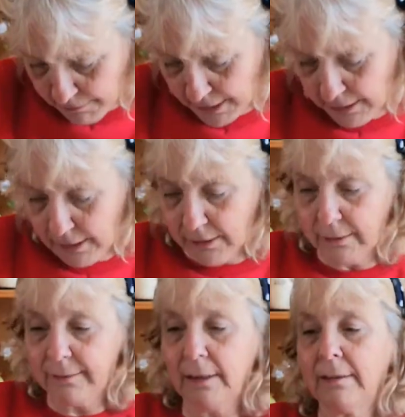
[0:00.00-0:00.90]
but you
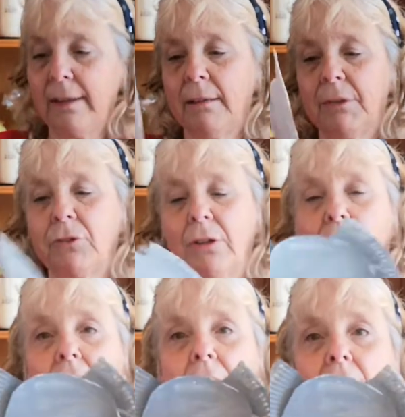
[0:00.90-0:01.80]
can sellotape the
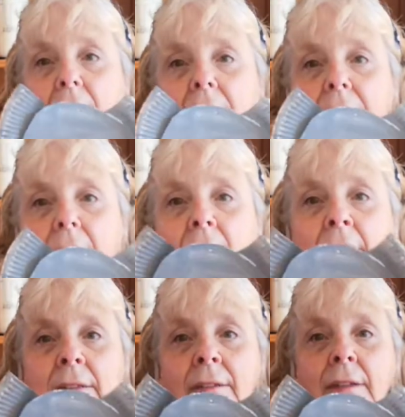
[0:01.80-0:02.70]
trunk on like
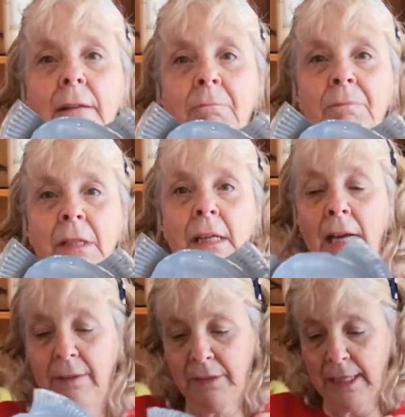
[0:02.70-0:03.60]
that,
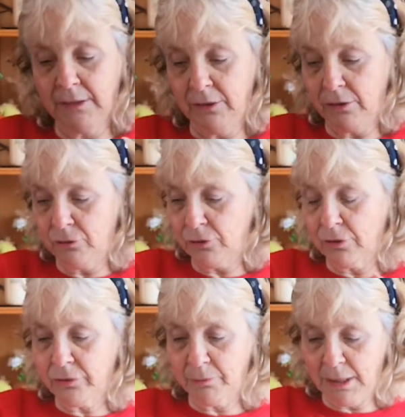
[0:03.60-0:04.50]
and then you can
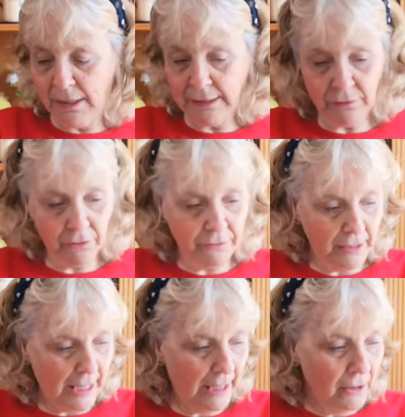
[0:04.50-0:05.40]
draw some eyes on
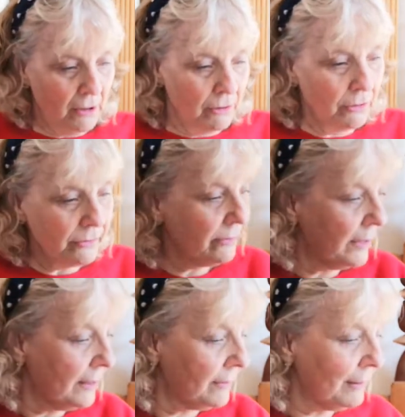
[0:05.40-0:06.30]
there, or
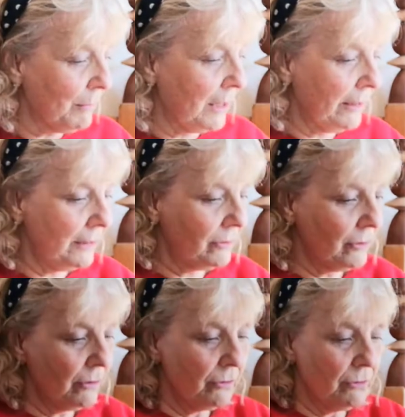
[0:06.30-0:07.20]
stick some eyes
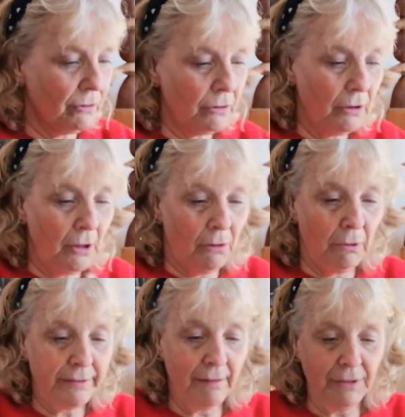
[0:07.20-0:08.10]
on, or
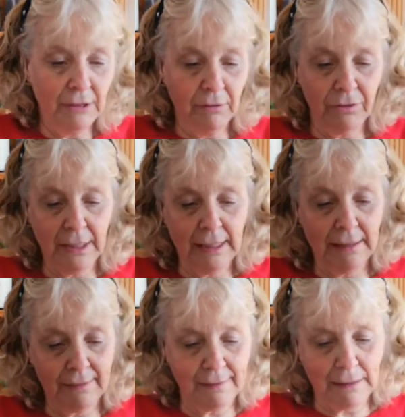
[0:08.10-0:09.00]
whatever you think
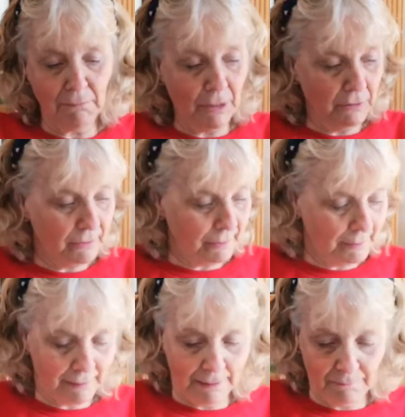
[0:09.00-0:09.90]
is the
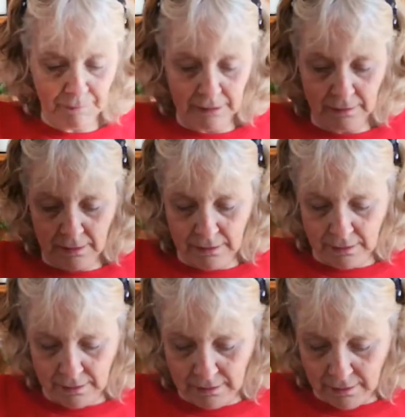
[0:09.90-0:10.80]
most
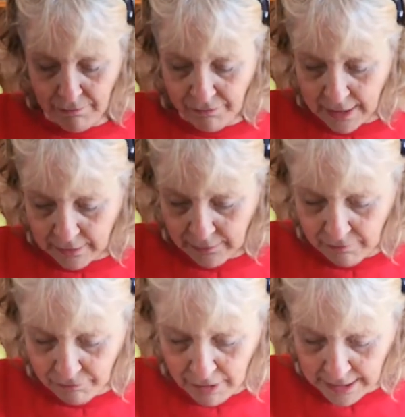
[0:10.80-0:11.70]

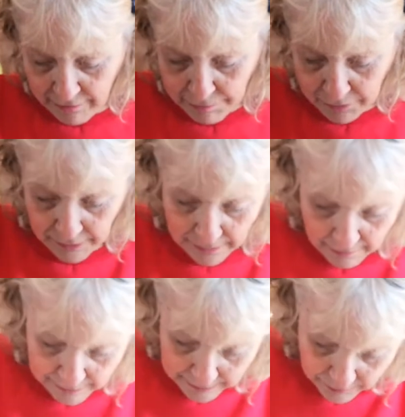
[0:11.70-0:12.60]
effective way of putting
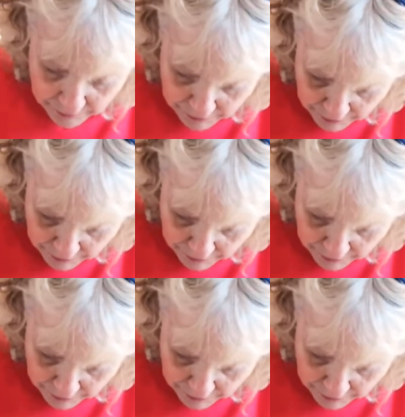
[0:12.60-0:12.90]
eyes on